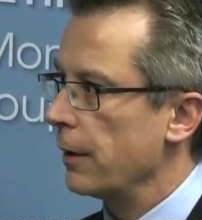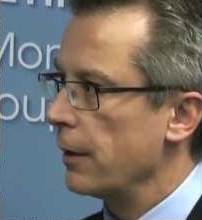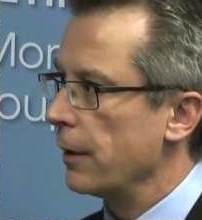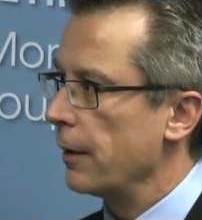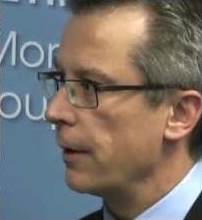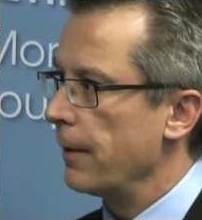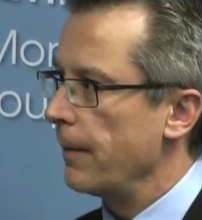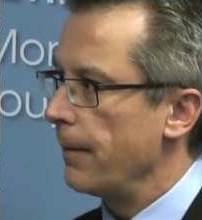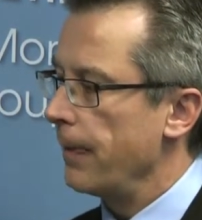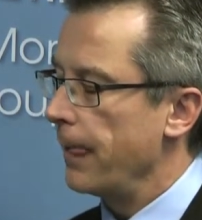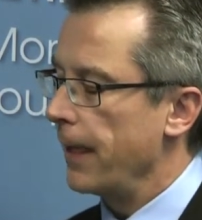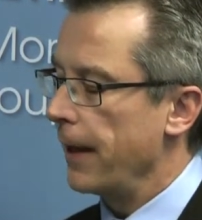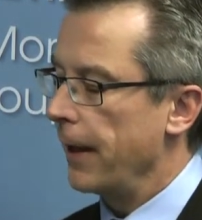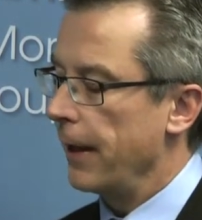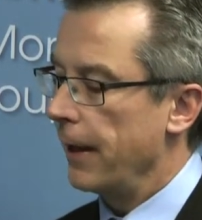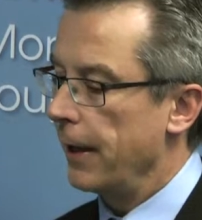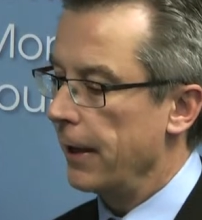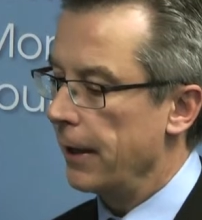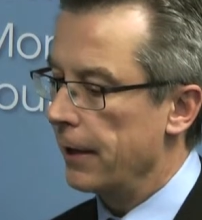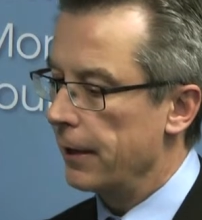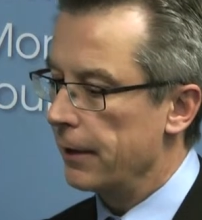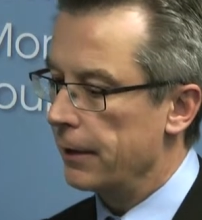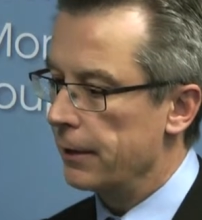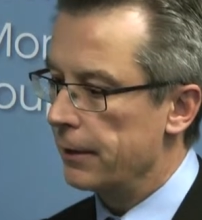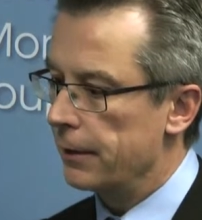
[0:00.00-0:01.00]
Um,
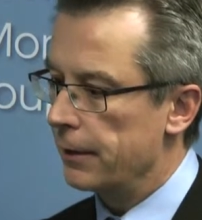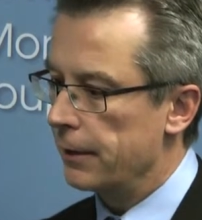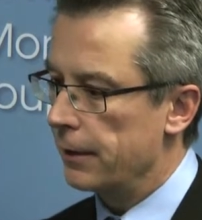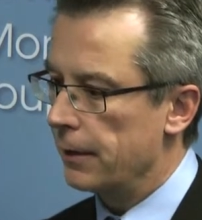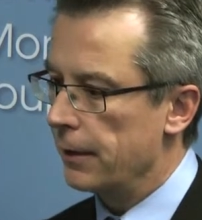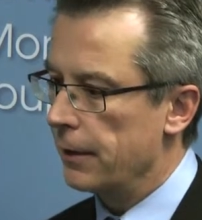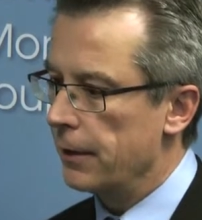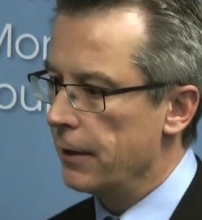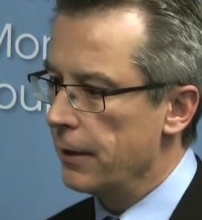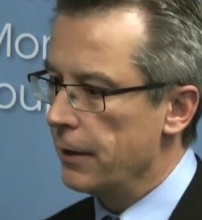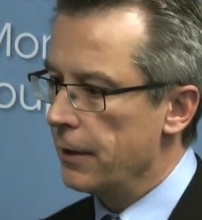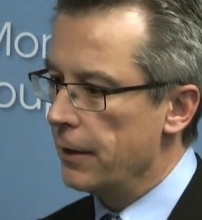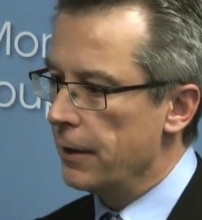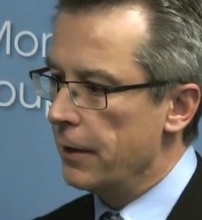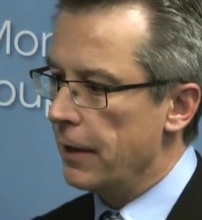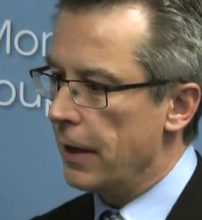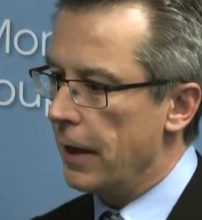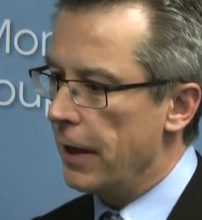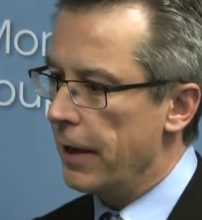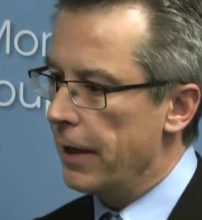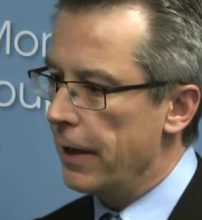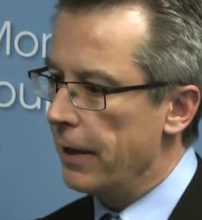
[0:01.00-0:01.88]
and uh, I,